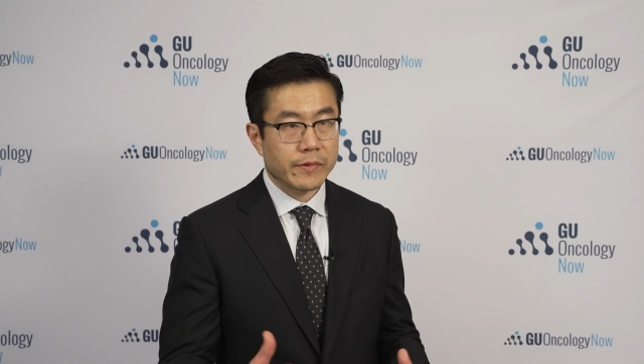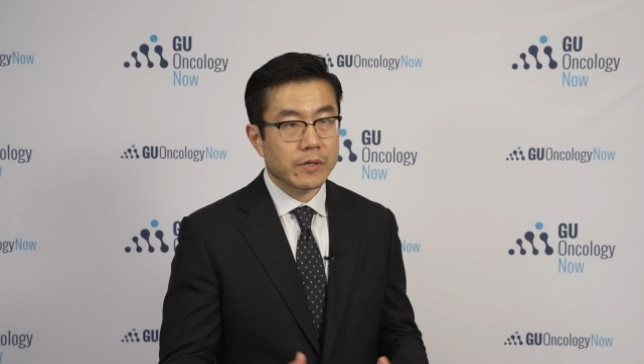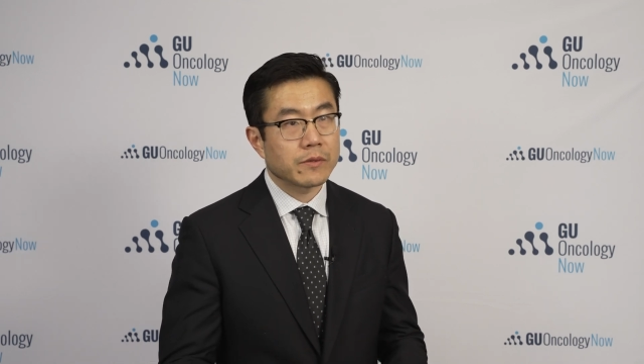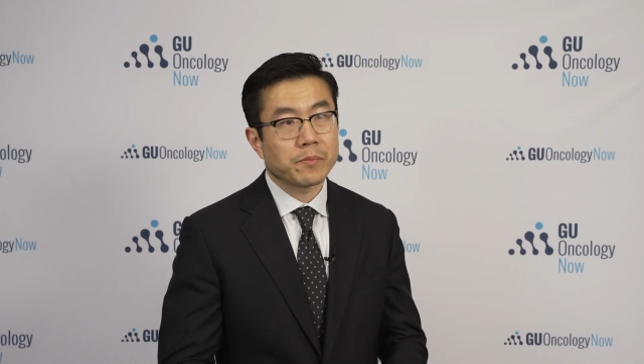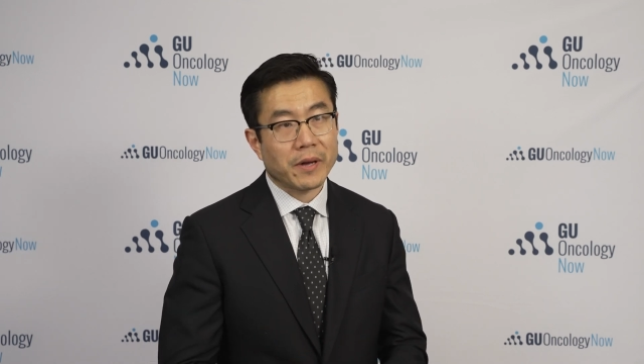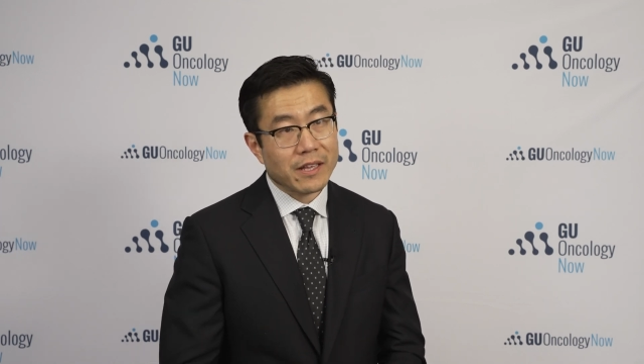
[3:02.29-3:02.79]

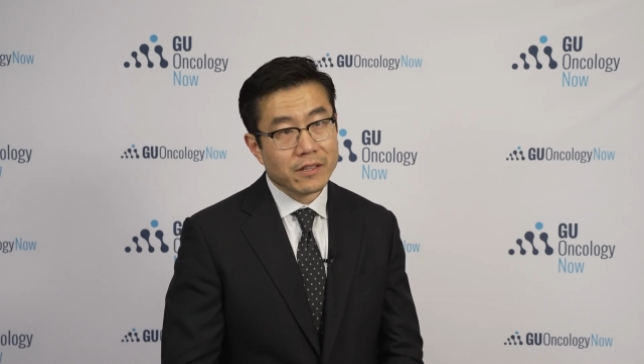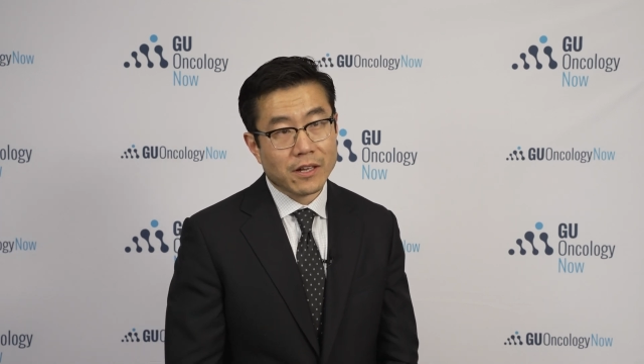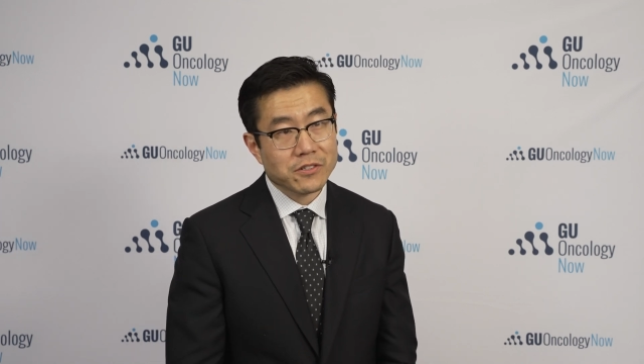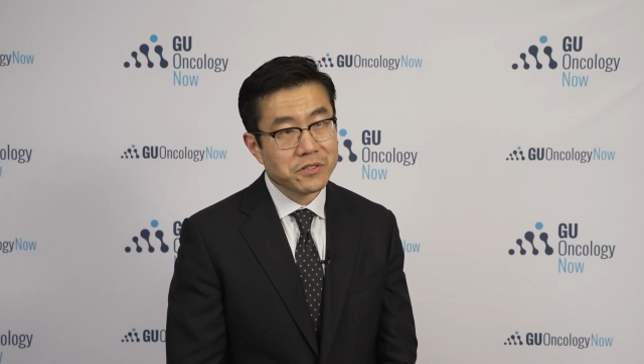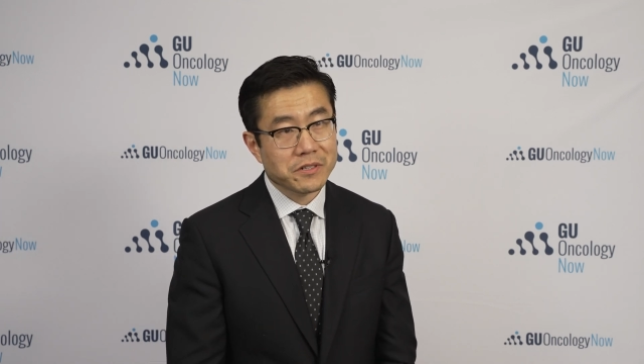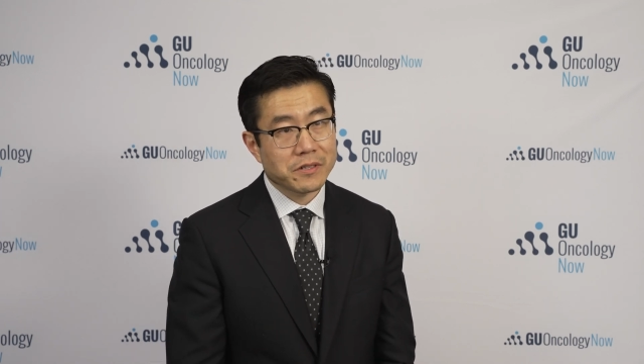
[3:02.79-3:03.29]
the
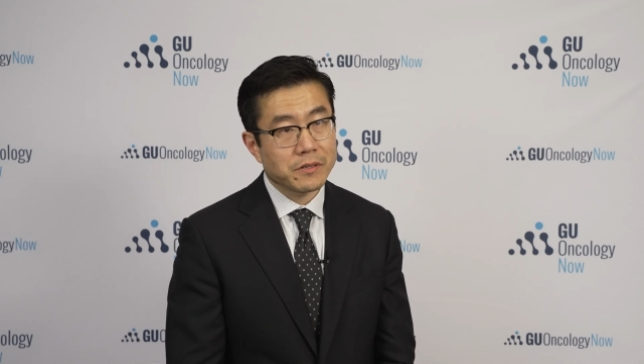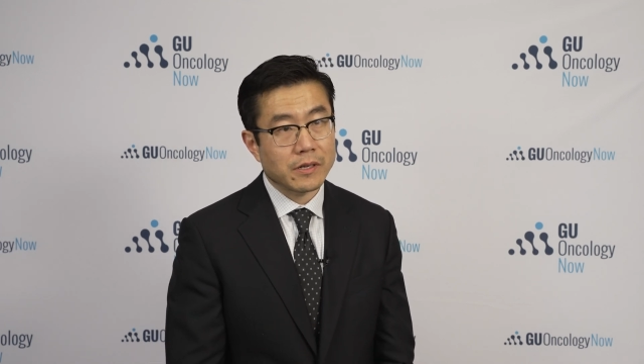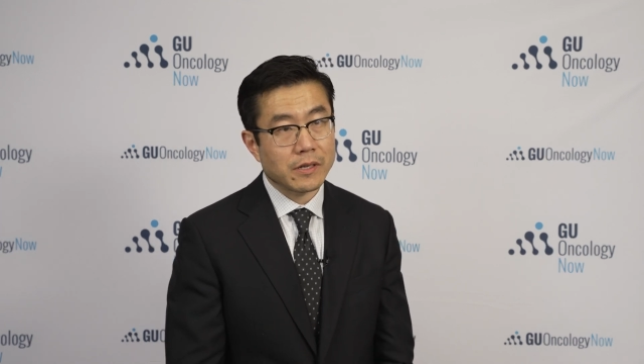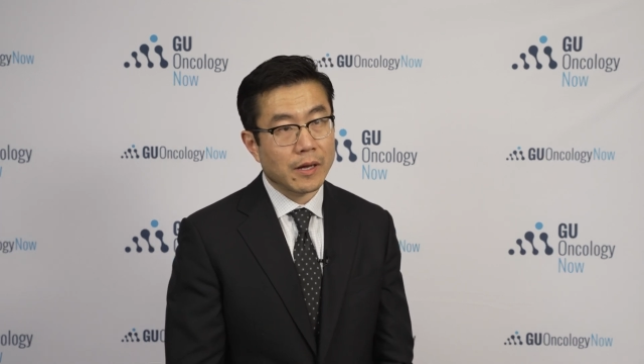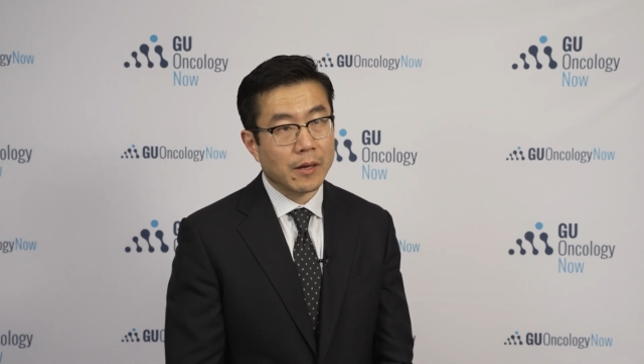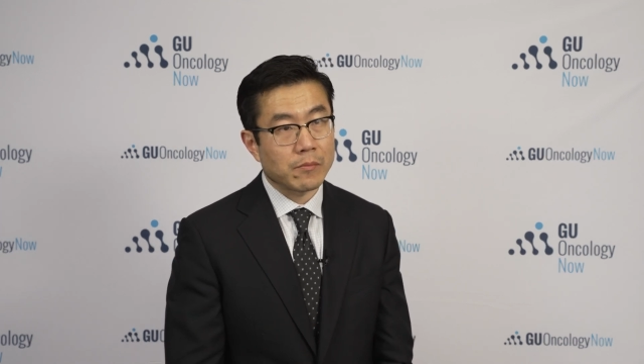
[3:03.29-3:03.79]
pathologic
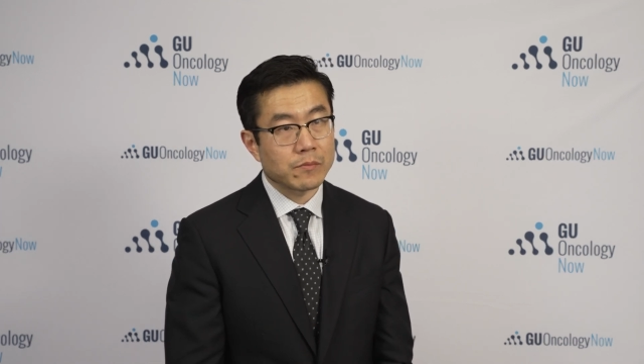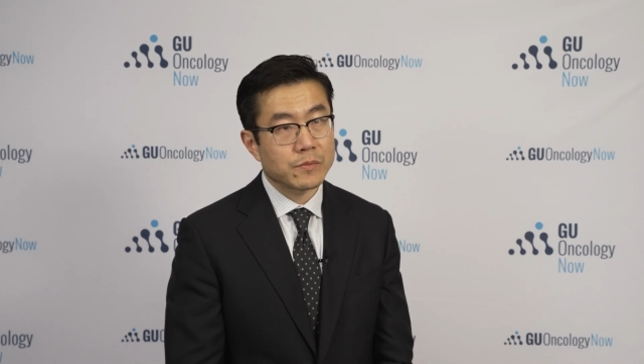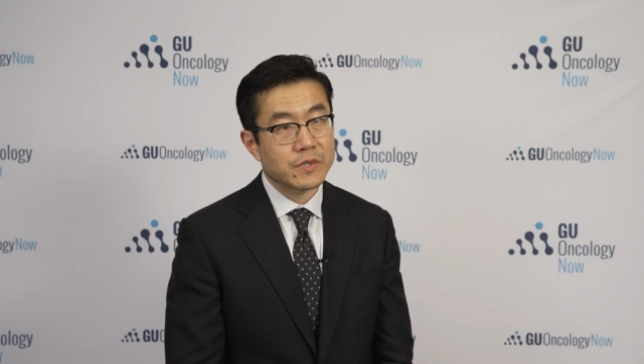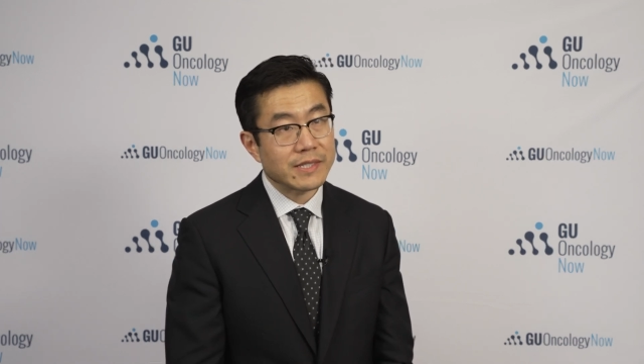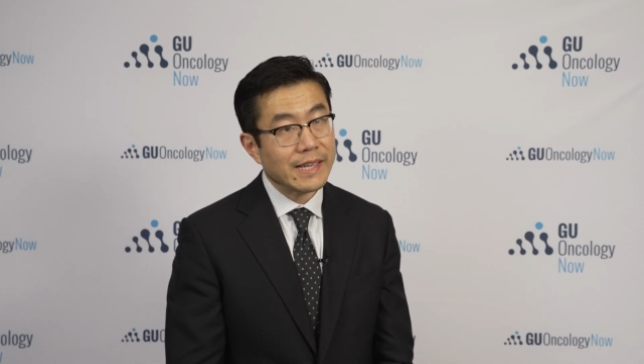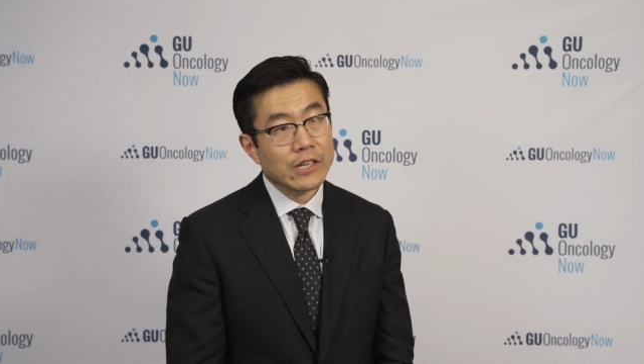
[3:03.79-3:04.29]
um,
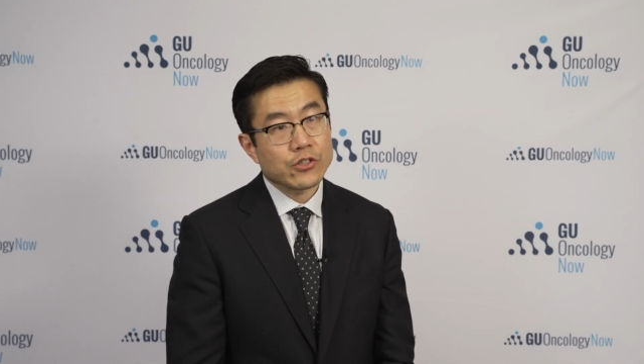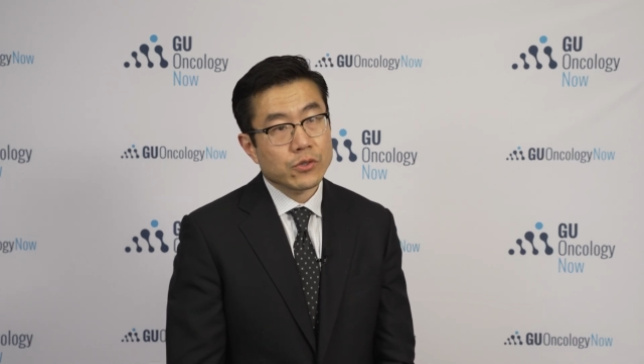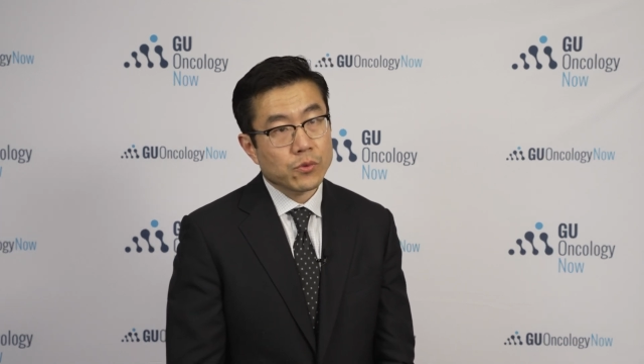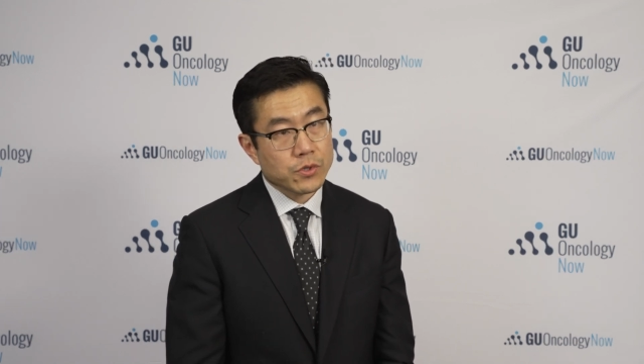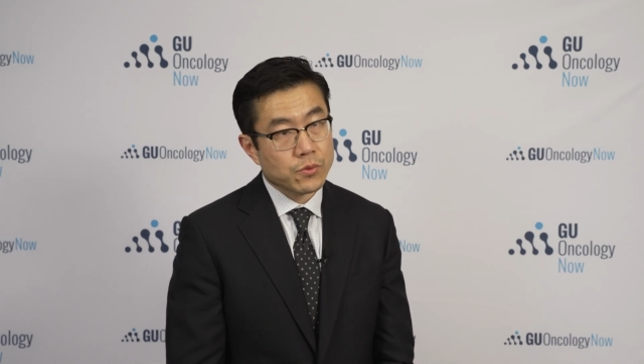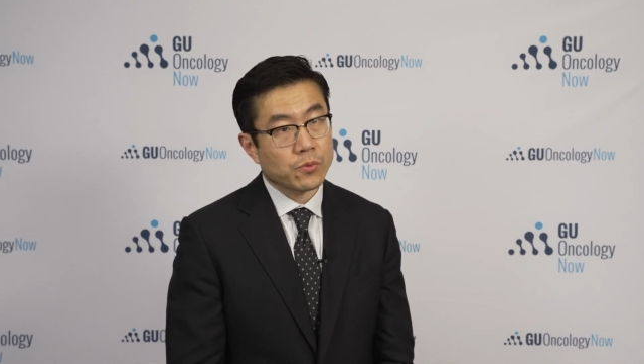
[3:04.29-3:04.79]
staging
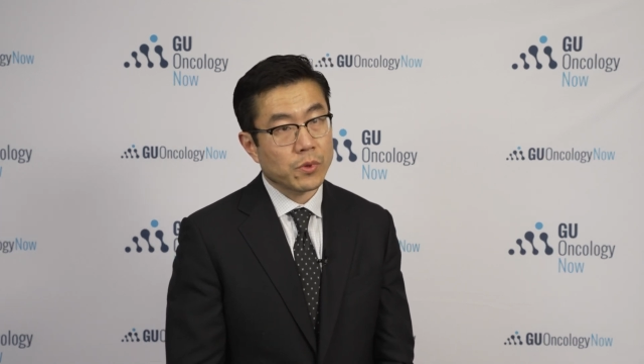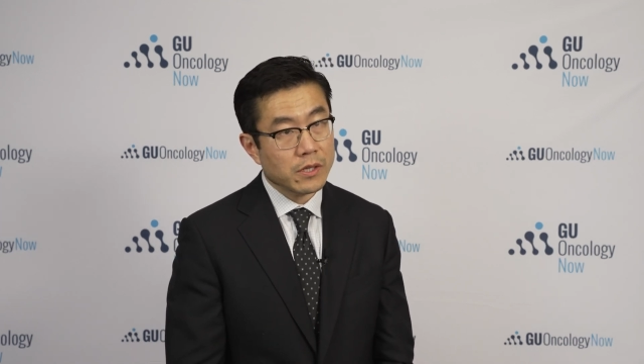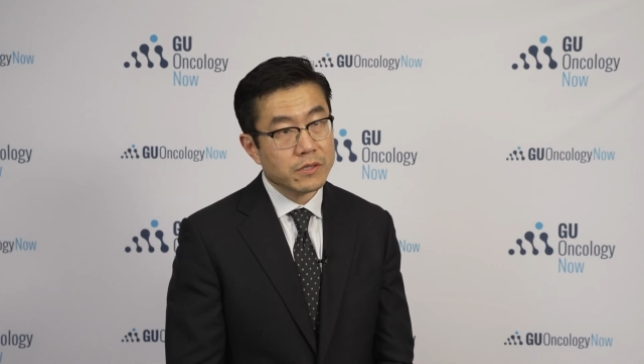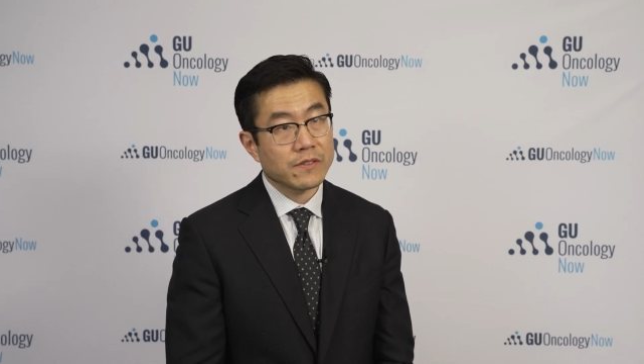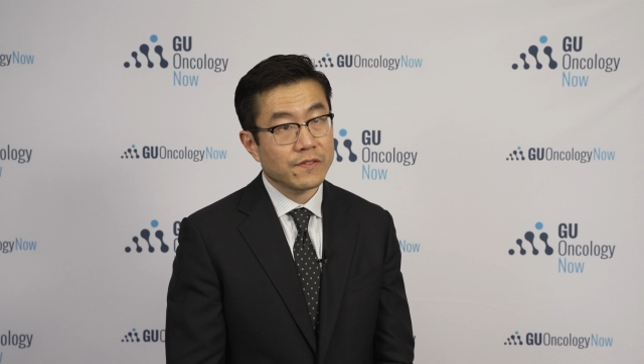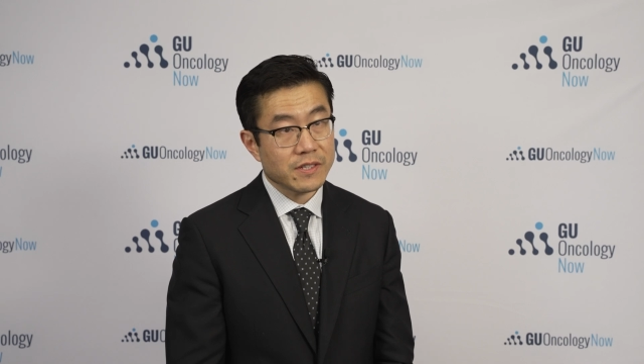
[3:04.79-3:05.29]
was
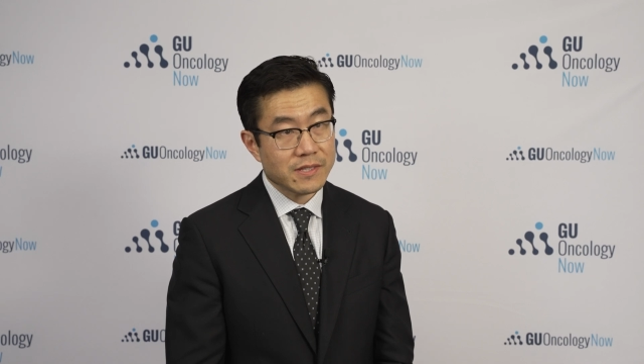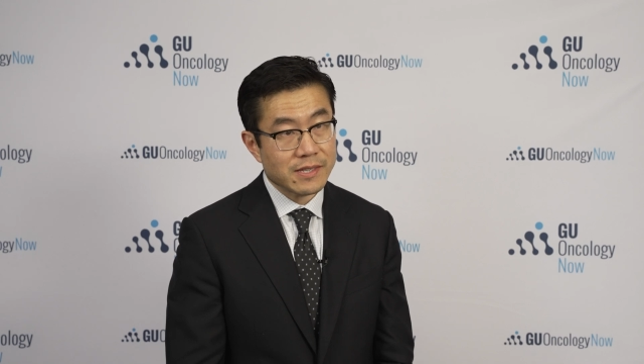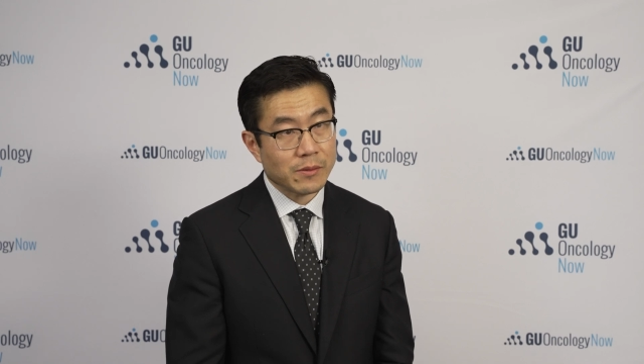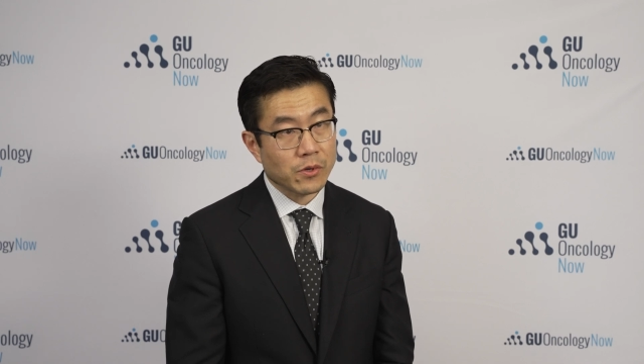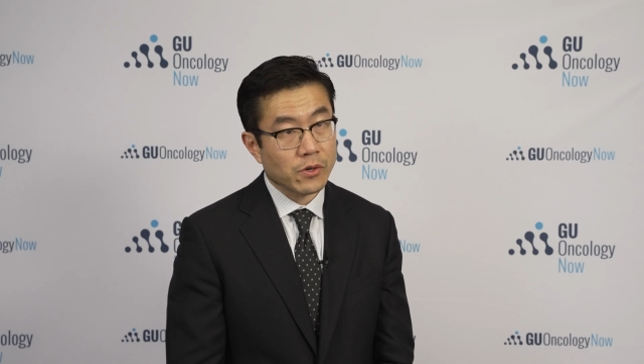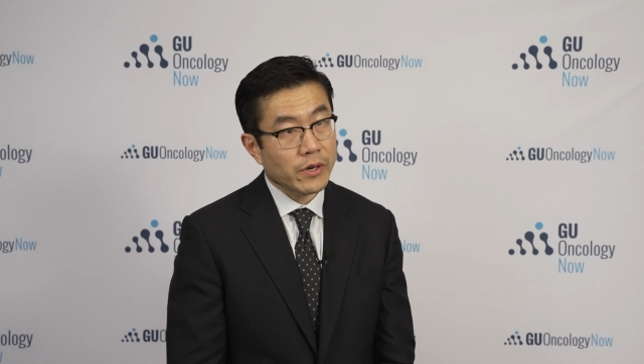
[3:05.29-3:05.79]
relatively
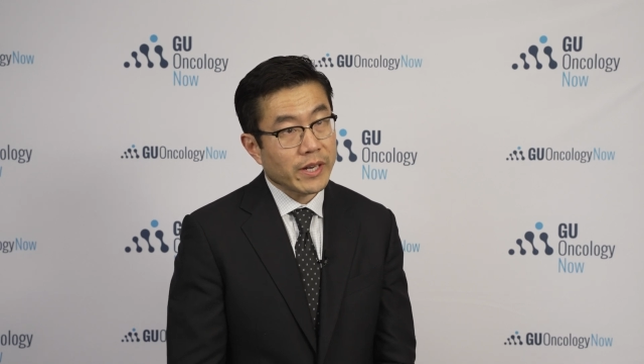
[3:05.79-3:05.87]
similar.